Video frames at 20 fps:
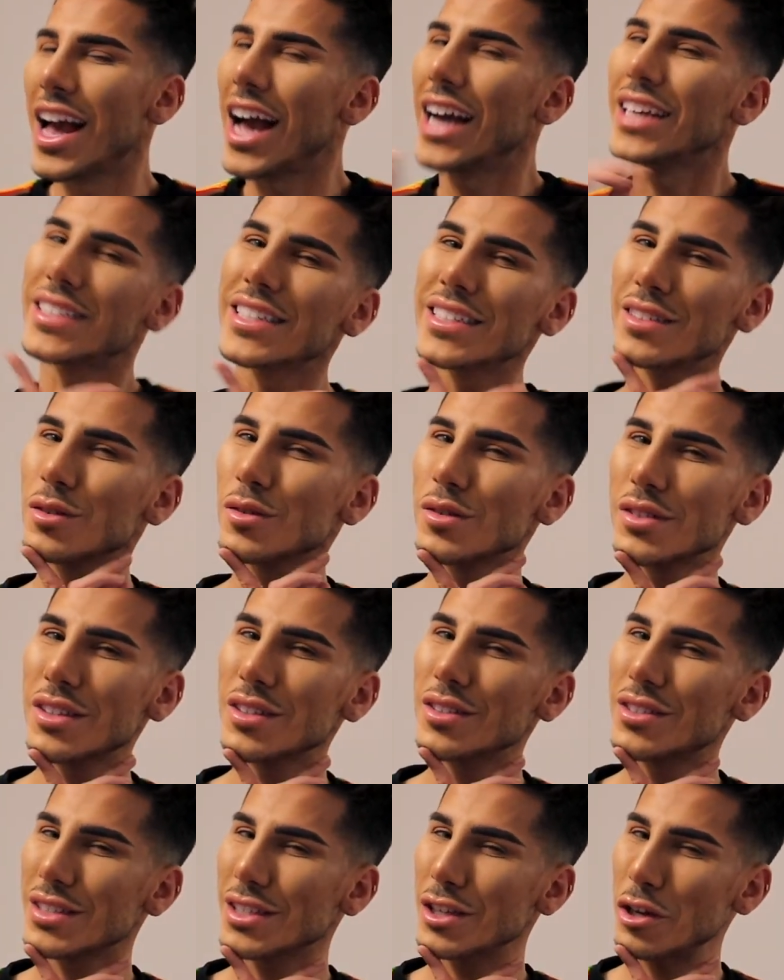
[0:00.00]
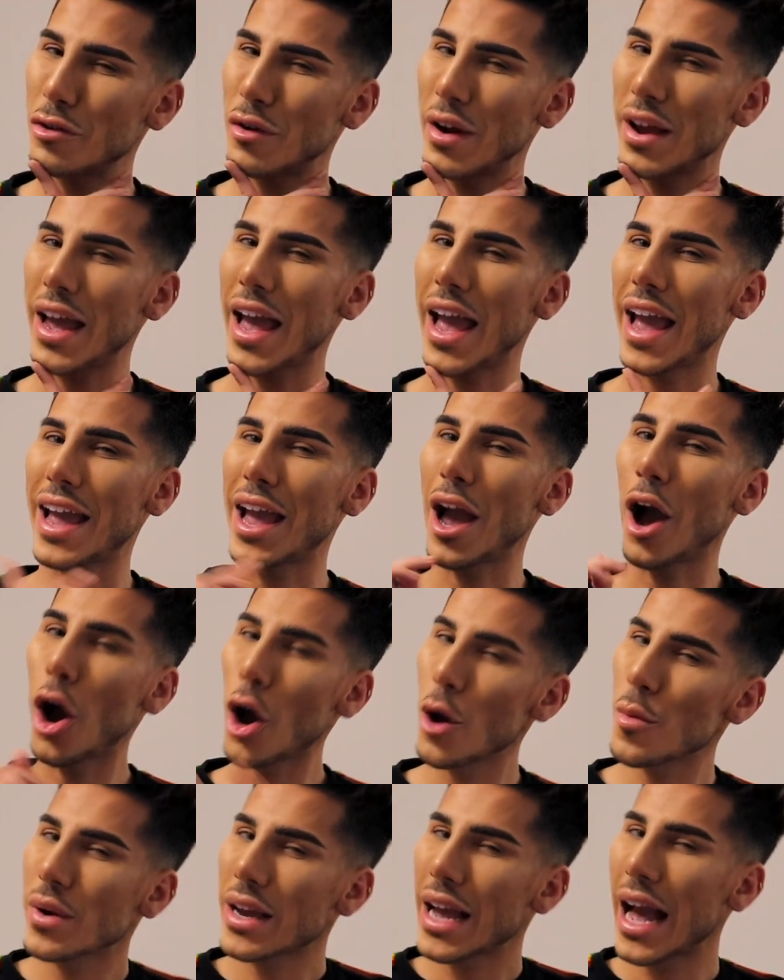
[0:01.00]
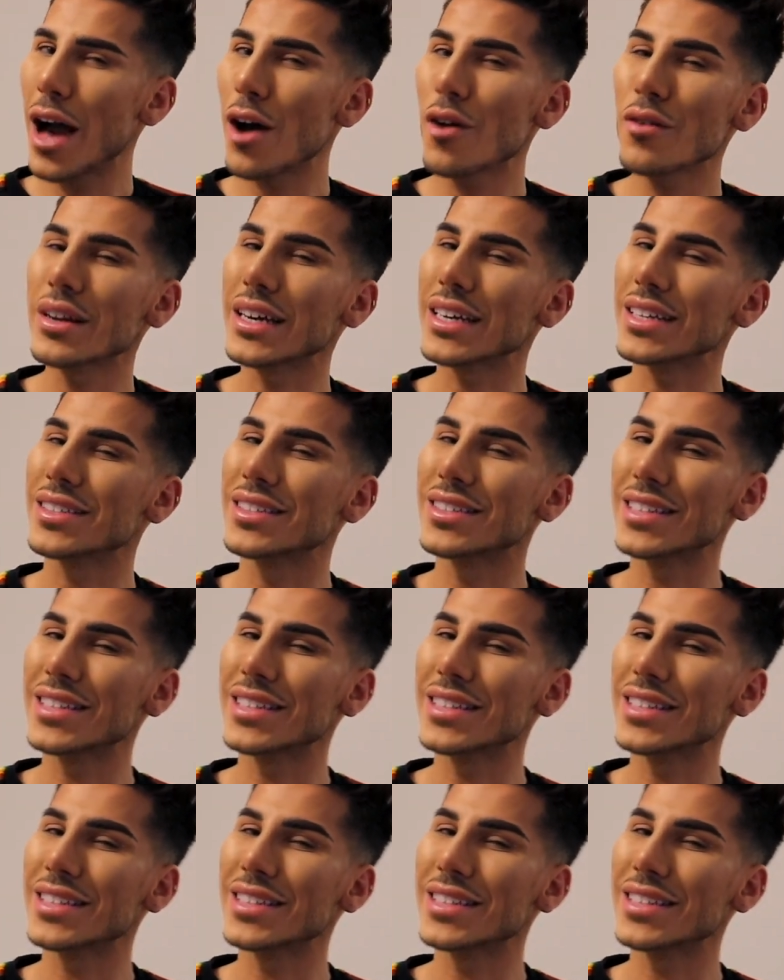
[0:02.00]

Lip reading: I did also just create a home account. It's